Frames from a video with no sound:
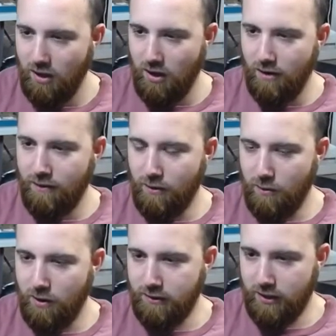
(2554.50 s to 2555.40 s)
for
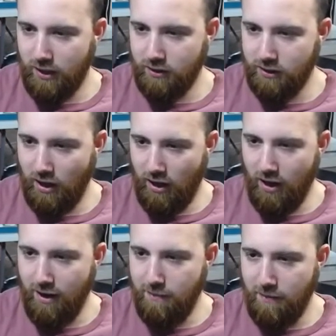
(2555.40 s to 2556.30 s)
106.
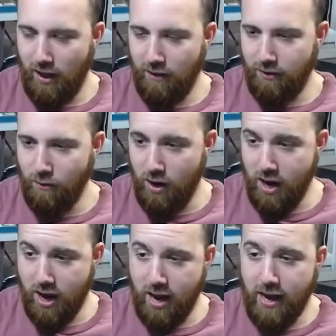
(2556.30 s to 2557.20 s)
Uh, if you want
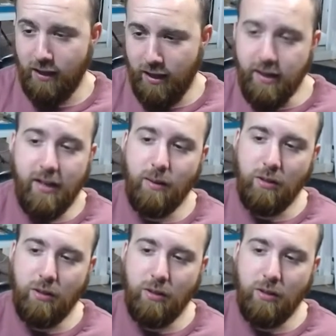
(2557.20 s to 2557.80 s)
high lighting,